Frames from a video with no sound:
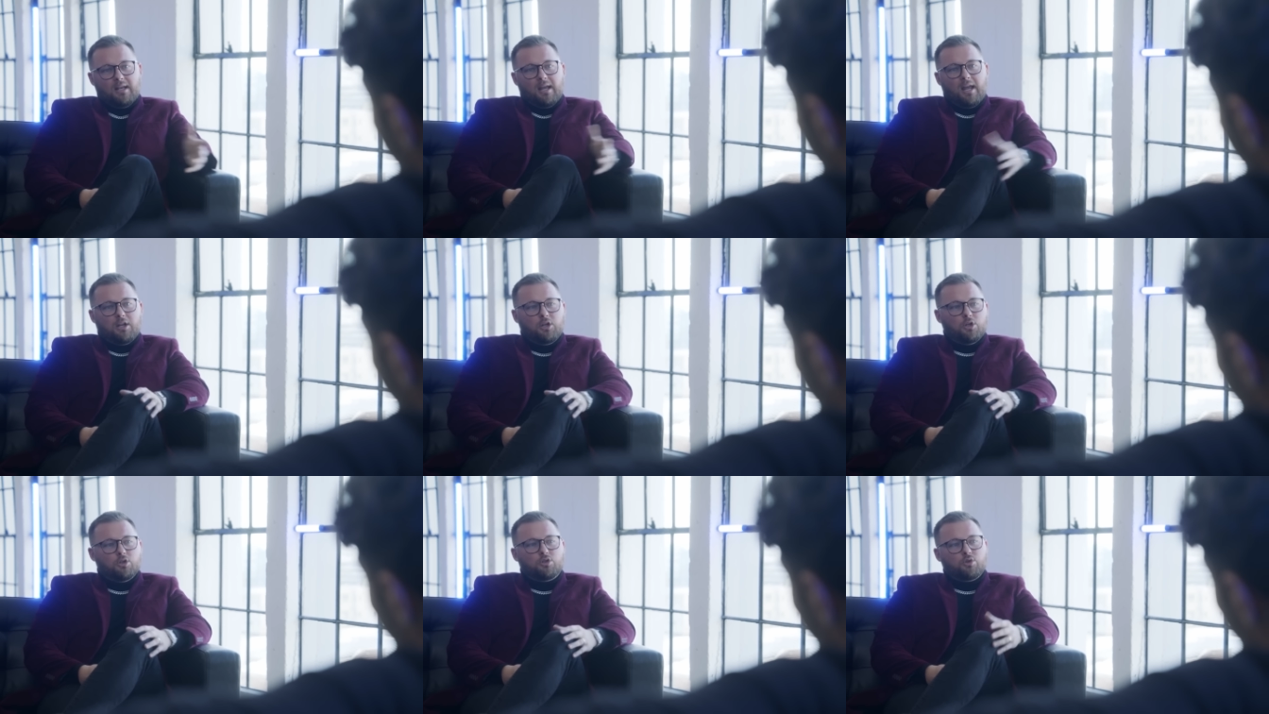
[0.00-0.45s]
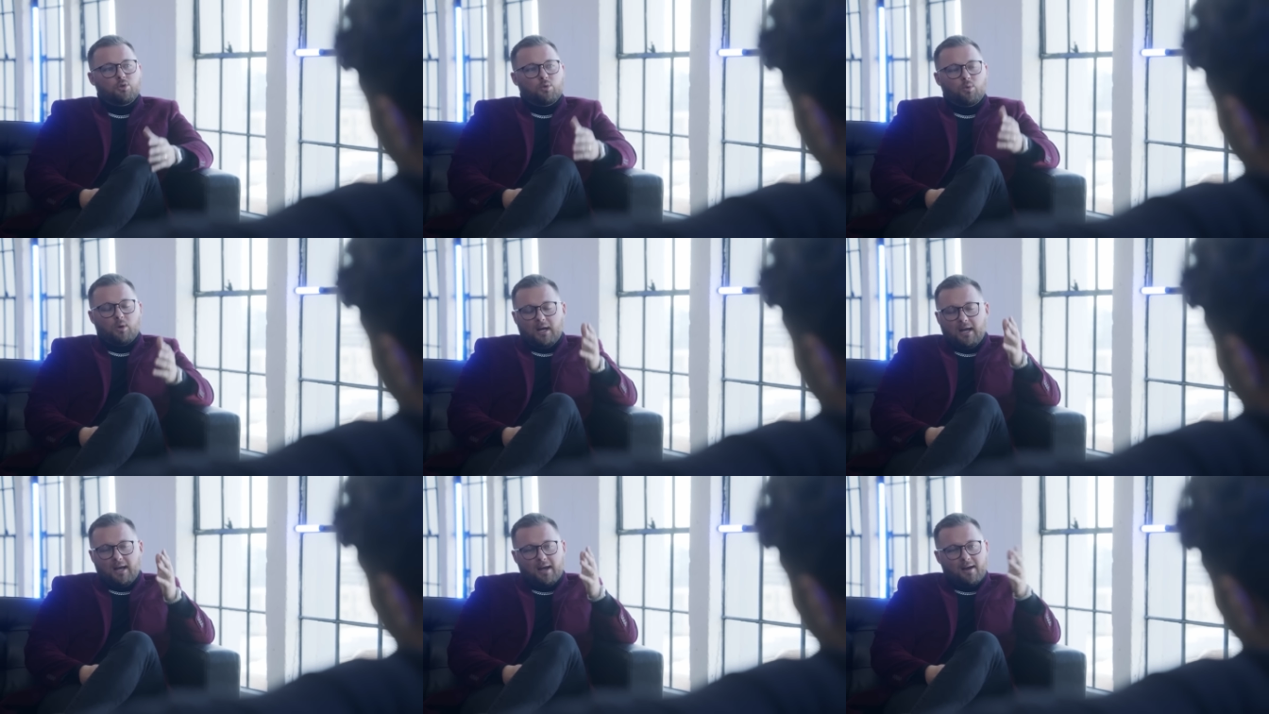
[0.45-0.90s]
And you do
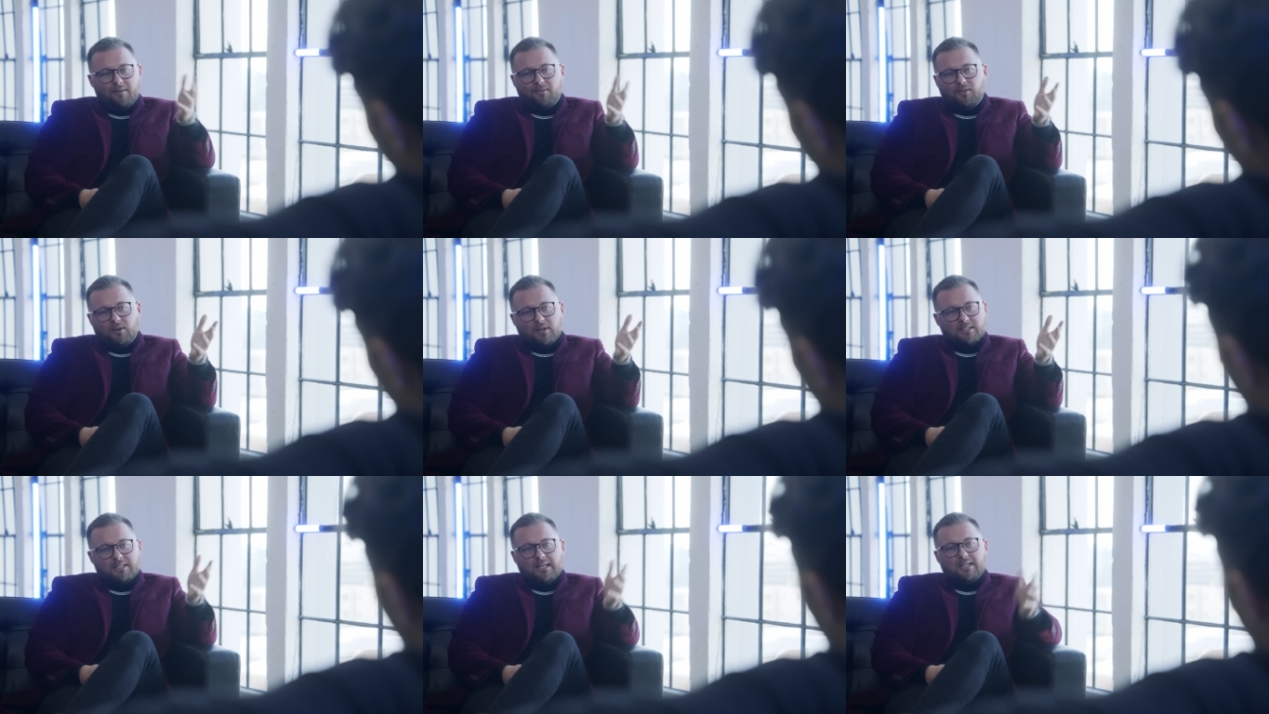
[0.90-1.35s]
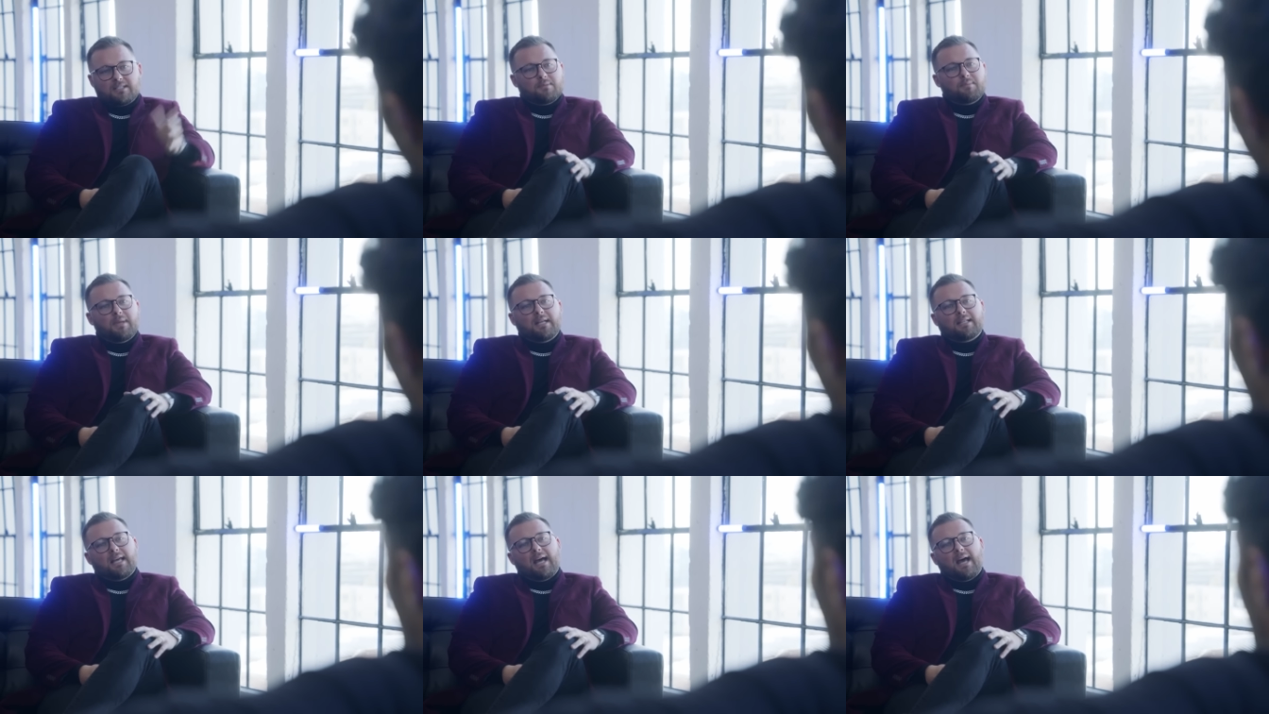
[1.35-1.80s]
whatever it takes to
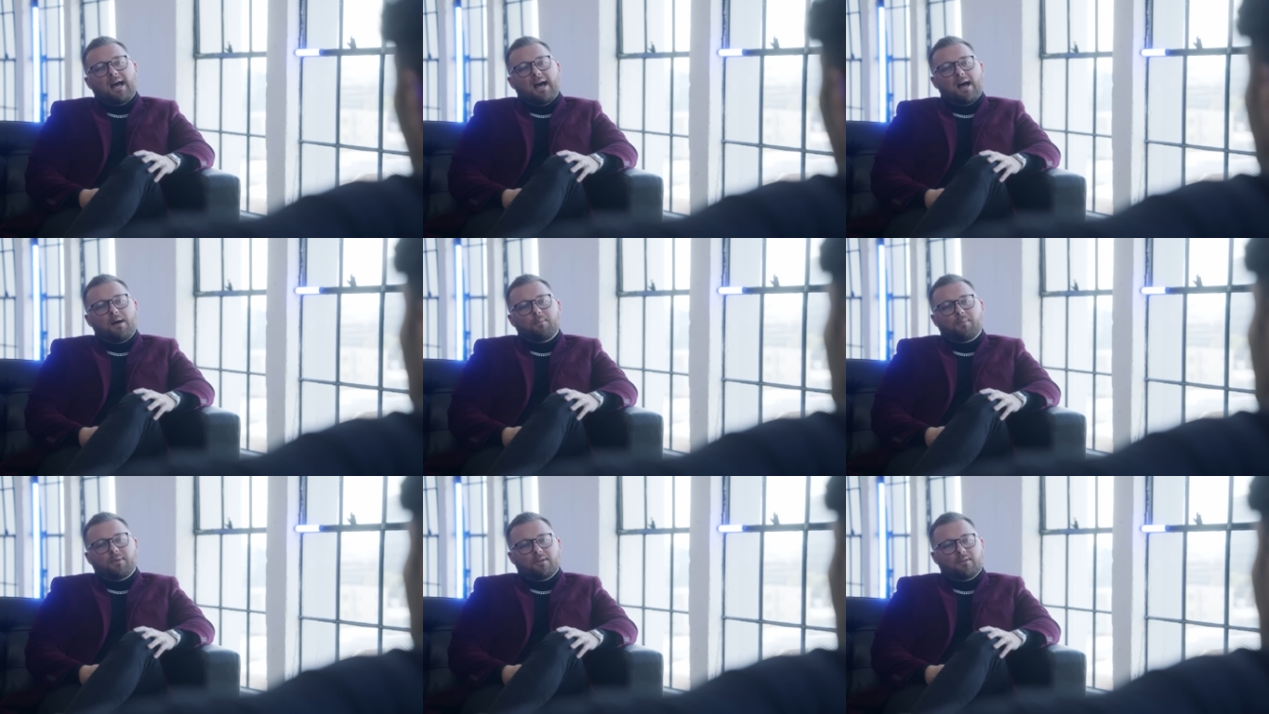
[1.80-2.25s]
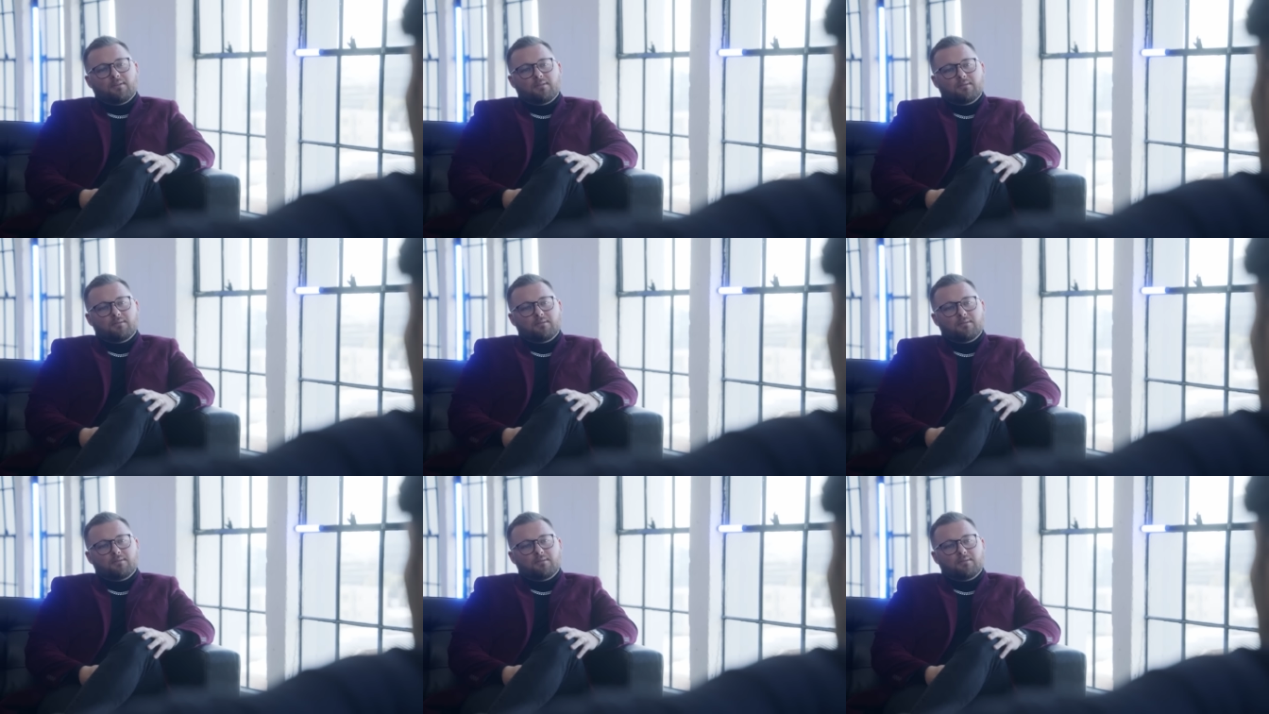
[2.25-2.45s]
make that happen.